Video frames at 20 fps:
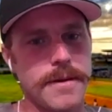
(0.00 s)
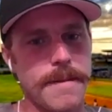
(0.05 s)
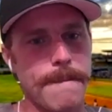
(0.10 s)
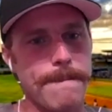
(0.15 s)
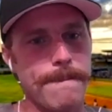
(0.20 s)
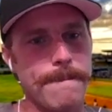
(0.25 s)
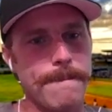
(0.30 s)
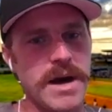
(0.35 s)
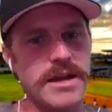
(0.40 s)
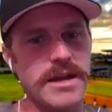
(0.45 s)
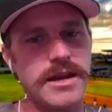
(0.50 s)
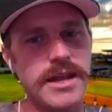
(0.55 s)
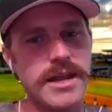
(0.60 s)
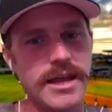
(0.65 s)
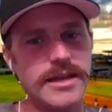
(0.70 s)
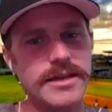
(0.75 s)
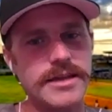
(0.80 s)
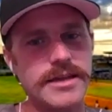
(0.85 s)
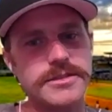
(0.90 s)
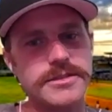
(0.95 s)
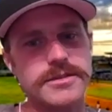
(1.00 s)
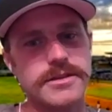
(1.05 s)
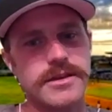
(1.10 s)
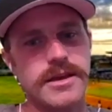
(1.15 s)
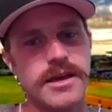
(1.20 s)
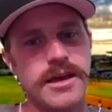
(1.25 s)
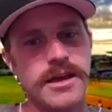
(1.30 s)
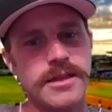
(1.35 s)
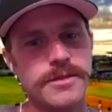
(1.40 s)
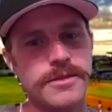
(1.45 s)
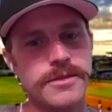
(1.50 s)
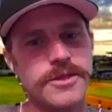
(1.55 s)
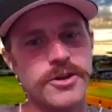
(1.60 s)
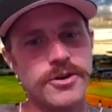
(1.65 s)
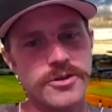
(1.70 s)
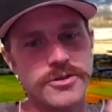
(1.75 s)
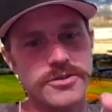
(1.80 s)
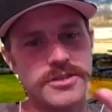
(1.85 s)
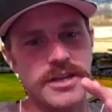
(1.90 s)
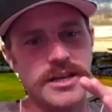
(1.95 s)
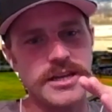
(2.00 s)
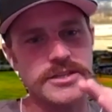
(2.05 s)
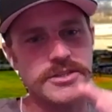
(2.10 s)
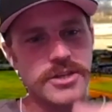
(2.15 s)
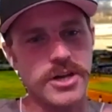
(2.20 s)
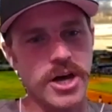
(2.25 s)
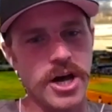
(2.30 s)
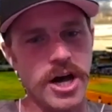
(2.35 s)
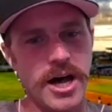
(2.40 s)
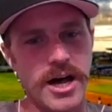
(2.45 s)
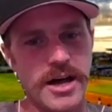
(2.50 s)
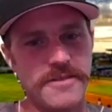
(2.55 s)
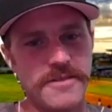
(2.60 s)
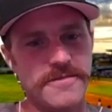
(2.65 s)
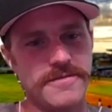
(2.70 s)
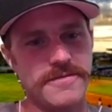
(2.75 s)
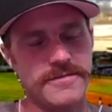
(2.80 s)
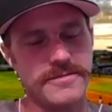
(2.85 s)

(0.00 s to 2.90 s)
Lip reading: Mondays and Thursdays off.